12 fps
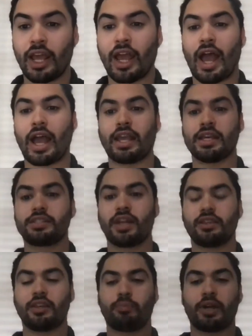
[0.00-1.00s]
I guess
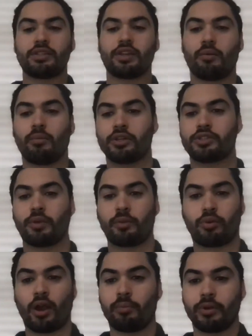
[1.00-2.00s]
that depends how much my
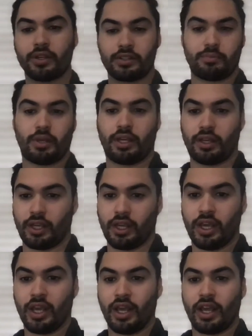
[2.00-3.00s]
property is making.
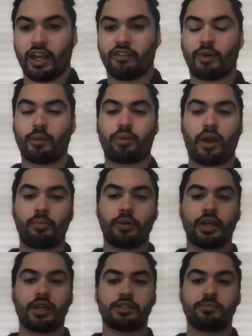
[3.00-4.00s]
If my
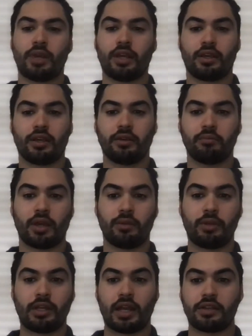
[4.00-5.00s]
property is making
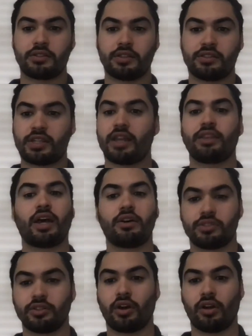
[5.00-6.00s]
maybe less than
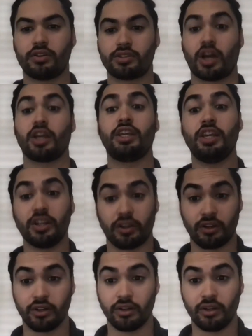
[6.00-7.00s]
$10,000 a
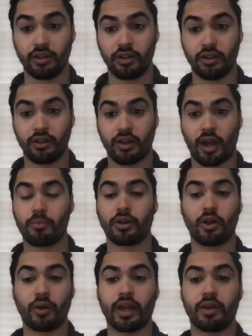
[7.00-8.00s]
year, I'm gonna
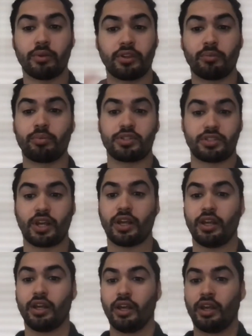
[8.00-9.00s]
go ahead with the
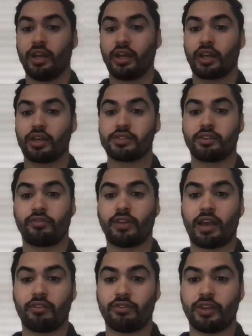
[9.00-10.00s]
percent because the
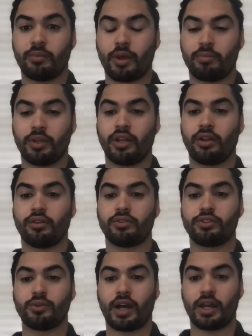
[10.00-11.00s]
flat fee might be a little
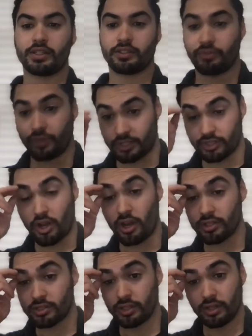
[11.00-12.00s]
too high as a fixed cost.